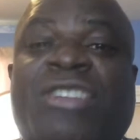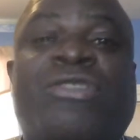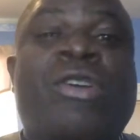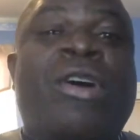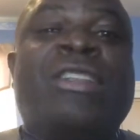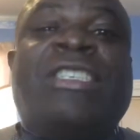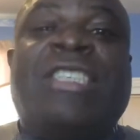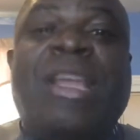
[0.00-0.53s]

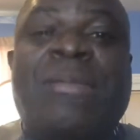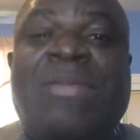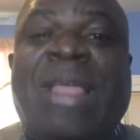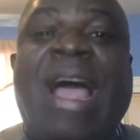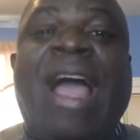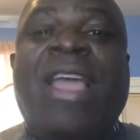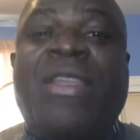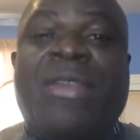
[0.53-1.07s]
go deep
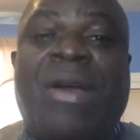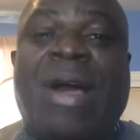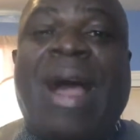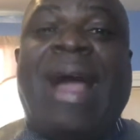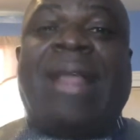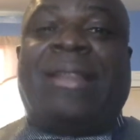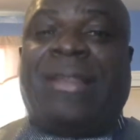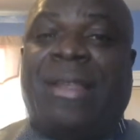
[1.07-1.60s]
down in your
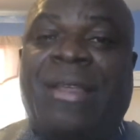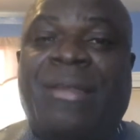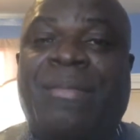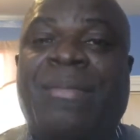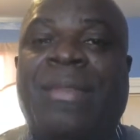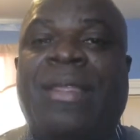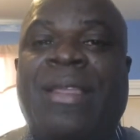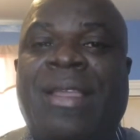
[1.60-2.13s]
heart.
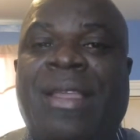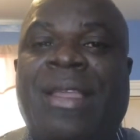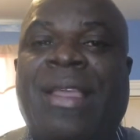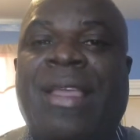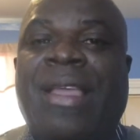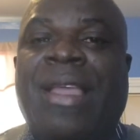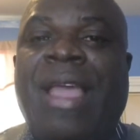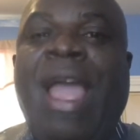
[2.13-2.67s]

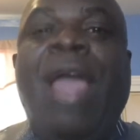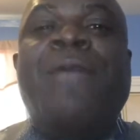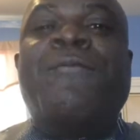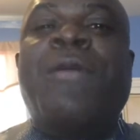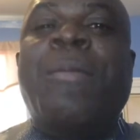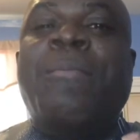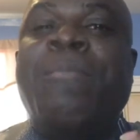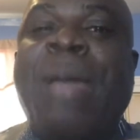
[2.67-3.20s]
And
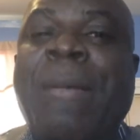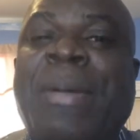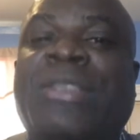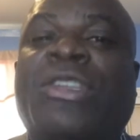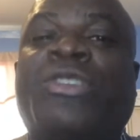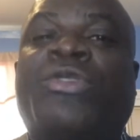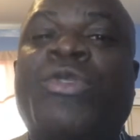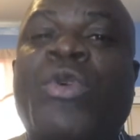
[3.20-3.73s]
remember
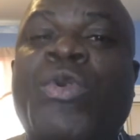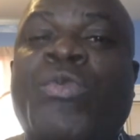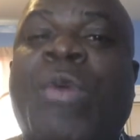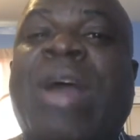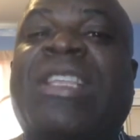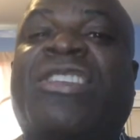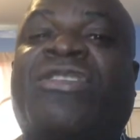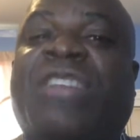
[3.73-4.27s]
to do
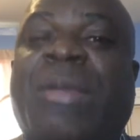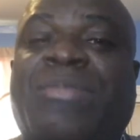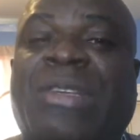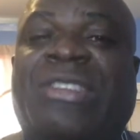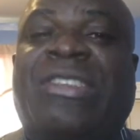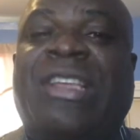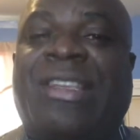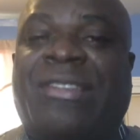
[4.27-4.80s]
what the scripture
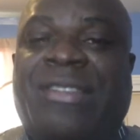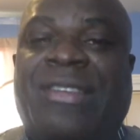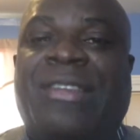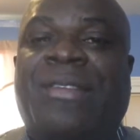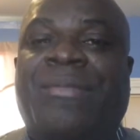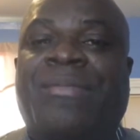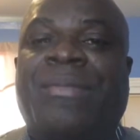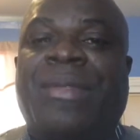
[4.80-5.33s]
says.
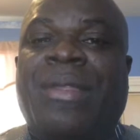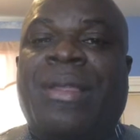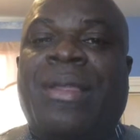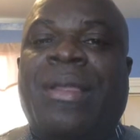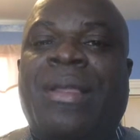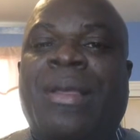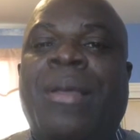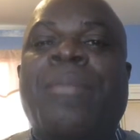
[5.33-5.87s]

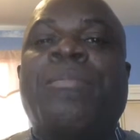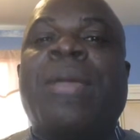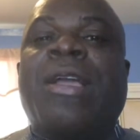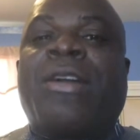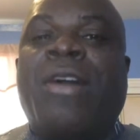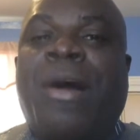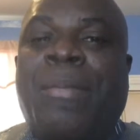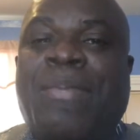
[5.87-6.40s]
May
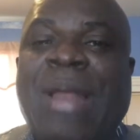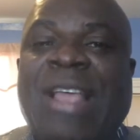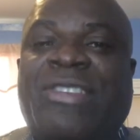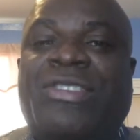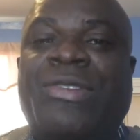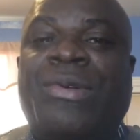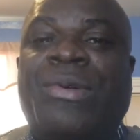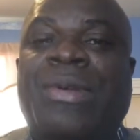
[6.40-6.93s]
God
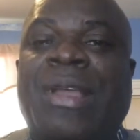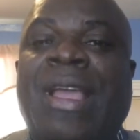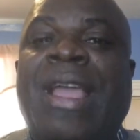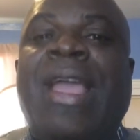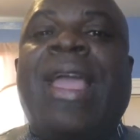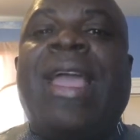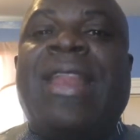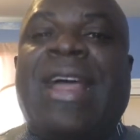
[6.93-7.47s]
bless you,
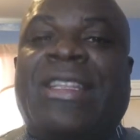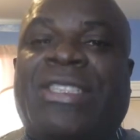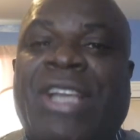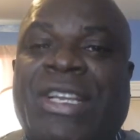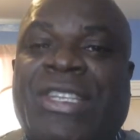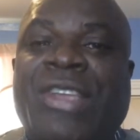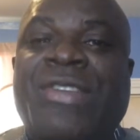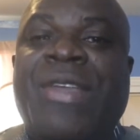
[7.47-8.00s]
and I'll
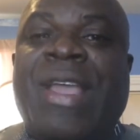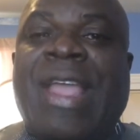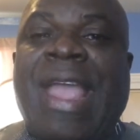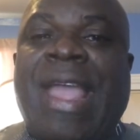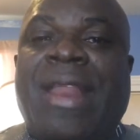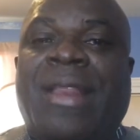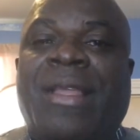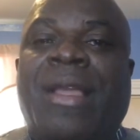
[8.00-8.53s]
talk to you
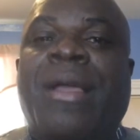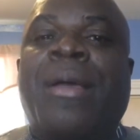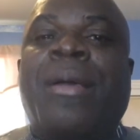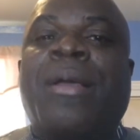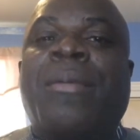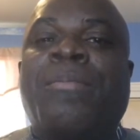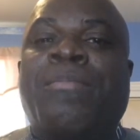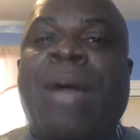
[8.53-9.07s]
again.
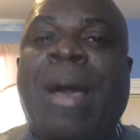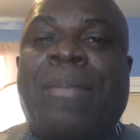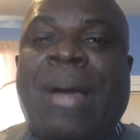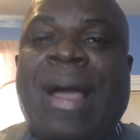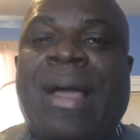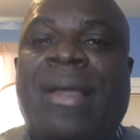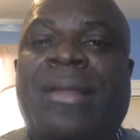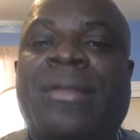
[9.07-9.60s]

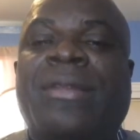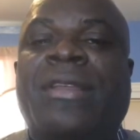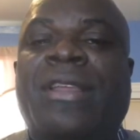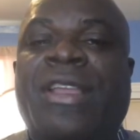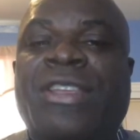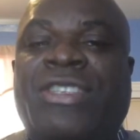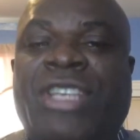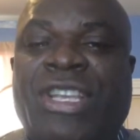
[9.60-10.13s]
Bye-bye,
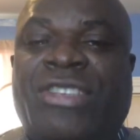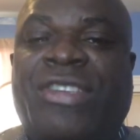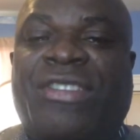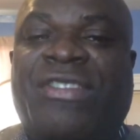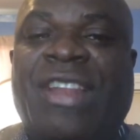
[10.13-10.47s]
in Jesus'